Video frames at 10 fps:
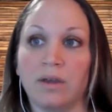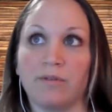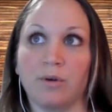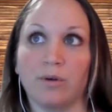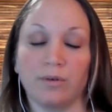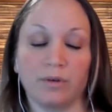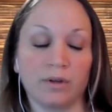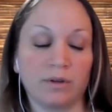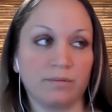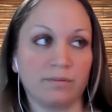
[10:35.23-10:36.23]
If
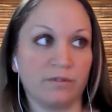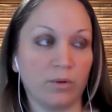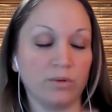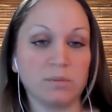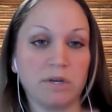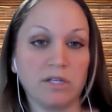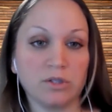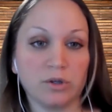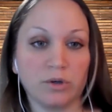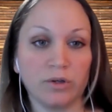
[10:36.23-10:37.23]
your phone
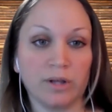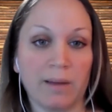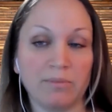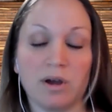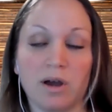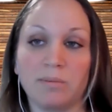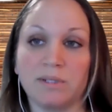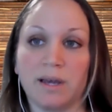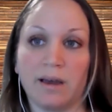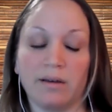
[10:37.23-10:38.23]
speaks to your laptop,
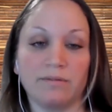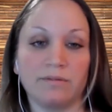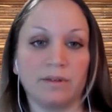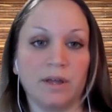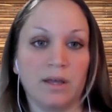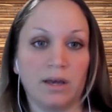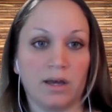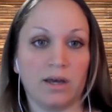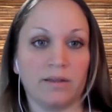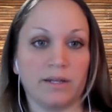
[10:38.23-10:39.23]
to have
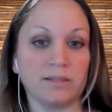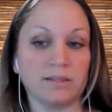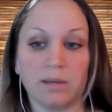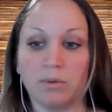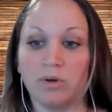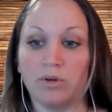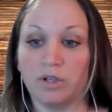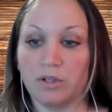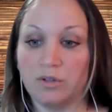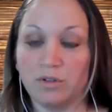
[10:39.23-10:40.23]
that disabled,
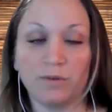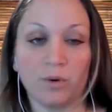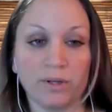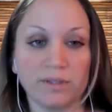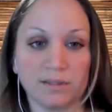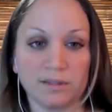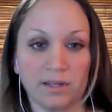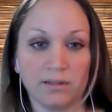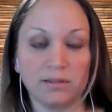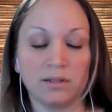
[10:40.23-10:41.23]
you can use Focus
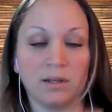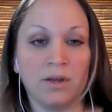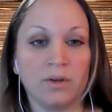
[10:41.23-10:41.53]
Assist.